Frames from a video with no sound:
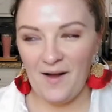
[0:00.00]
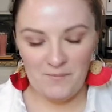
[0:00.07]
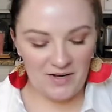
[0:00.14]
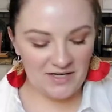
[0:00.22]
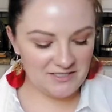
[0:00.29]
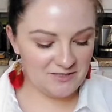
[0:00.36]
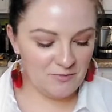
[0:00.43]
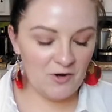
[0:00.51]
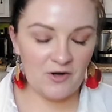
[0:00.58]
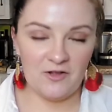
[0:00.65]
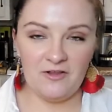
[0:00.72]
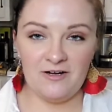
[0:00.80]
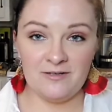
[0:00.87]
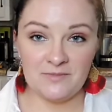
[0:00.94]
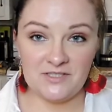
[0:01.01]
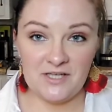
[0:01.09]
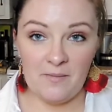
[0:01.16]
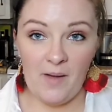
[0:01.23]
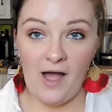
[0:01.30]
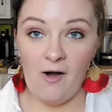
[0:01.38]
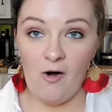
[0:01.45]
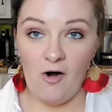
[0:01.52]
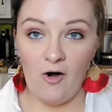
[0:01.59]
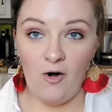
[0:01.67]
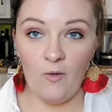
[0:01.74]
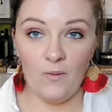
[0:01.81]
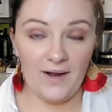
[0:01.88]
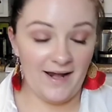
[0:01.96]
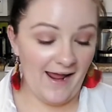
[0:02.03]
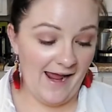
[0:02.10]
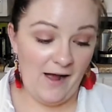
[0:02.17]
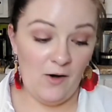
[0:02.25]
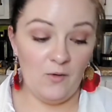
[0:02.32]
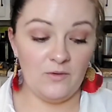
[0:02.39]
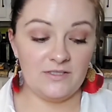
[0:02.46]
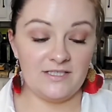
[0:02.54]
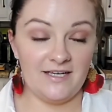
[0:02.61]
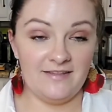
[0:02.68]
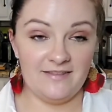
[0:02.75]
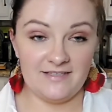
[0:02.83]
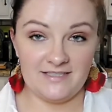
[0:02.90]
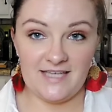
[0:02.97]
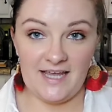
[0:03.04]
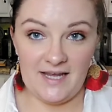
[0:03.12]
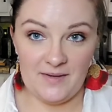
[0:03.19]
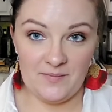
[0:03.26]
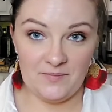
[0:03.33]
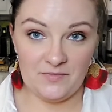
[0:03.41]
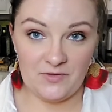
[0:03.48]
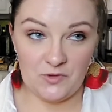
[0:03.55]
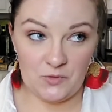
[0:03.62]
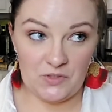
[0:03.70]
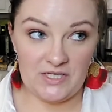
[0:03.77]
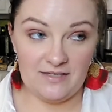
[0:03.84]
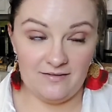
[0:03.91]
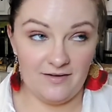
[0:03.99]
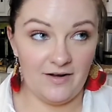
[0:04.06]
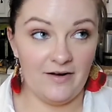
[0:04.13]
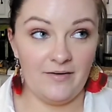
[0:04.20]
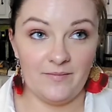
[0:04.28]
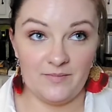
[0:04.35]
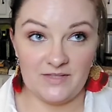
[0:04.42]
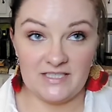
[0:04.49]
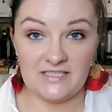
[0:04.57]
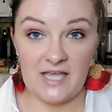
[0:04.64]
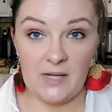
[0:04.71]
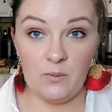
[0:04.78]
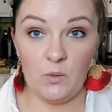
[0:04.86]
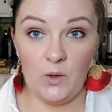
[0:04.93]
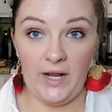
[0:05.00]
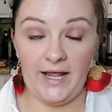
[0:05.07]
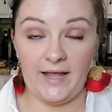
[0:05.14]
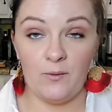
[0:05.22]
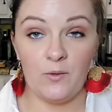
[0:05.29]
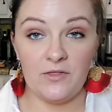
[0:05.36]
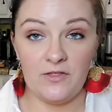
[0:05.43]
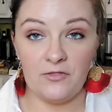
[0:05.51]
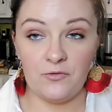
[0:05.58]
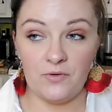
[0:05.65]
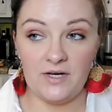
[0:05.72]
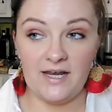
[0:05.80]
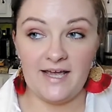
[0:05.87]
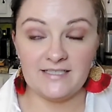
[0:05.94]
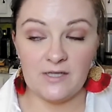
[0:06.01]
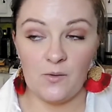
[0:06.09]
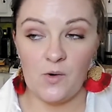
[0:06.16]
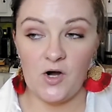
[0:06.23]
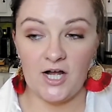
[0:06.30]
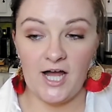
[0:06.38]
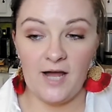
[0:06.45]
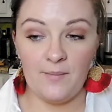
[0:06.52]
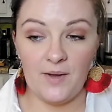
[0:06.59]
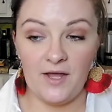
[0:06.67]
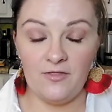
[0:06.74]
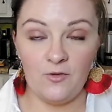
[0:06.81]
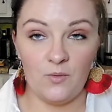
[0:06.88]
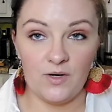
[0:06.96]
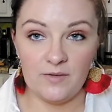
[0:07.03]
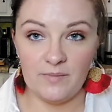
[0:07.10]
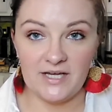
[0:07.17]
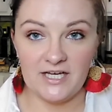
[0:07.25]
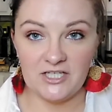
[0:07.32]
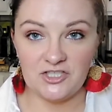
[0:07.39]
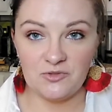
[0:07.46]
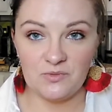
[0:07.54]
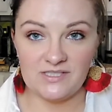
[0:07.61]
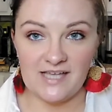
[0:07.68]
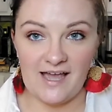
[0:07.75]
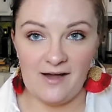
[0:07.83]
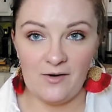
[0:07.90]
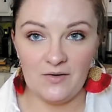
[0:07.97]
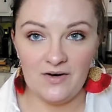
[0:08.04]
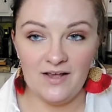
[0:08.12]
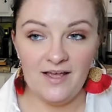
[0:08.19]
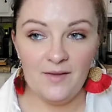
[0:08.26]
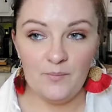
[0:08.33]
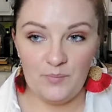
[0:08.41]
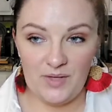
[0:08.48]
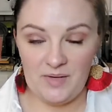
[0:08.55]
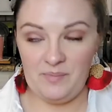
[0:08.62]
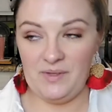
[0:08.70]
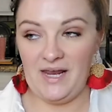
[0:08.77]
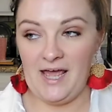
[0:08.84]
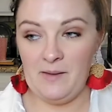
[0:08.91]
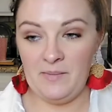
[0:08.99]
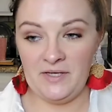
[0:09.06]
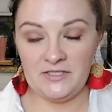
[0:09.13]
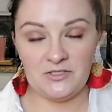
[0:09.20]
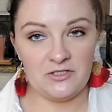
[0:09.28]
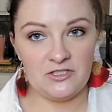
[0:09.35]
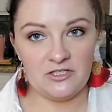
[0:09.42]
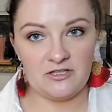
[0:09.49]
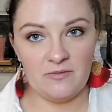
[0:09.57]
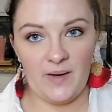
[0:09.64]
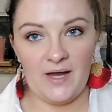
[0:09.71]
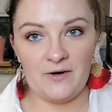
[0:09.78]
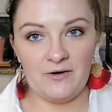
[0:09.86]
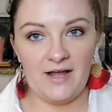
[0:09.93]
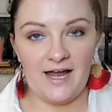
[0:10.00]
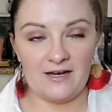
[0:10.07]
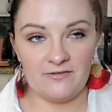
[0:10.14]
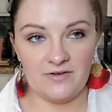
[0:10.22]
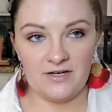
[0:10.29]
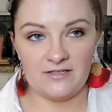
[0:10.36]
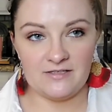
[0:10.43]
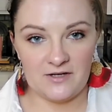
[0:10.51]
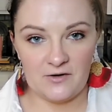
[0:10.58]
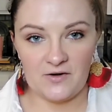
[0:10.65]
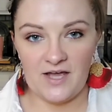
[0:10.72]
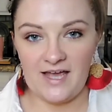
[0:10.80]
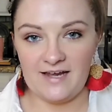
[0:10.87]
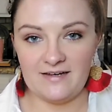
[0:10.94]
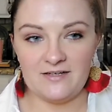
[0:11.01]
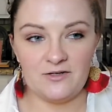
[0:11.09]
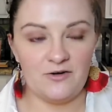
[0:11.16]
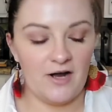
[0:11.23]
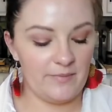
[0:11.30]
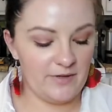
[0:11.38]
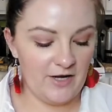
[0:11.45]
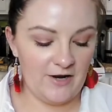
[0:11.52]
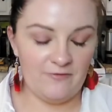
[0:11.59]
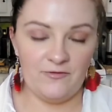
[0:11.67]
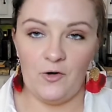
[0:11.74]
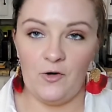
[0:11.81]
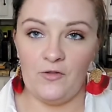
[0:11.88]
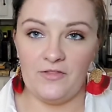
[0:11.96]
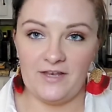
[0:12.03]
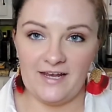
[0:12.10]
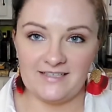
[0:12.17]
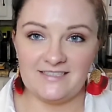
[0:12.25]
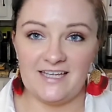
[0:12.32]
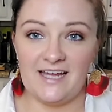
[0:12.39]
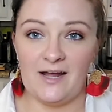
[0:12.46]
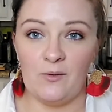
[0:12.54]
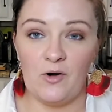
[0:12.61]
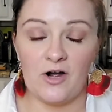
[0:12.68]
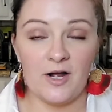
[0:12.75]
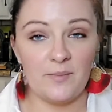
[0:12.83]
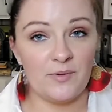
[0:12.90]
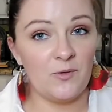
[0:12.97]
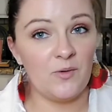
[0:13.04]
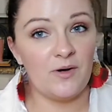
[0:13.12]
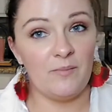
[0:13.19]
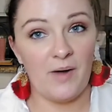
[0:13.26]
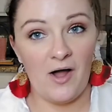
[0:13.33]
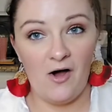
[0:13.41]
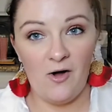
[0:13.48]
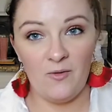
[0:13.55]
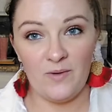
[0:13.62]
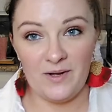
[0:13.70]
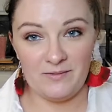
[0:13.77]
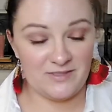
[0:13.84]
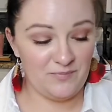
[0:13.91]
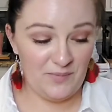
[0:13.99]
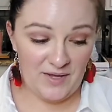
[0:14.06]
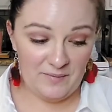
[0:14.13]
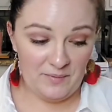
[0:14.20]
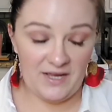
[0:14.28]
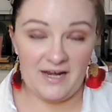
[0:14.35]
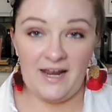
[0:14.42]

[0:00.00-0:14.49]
My smoke alarms somehow all went out in the same three or the same week. Within three days, I woke up and the one in my kitchen was out beeping at me. So I took the battery out of it and I was like, okay, I need to grab a 9 volt. The next day, I woke up and the one in my hallway was beeping.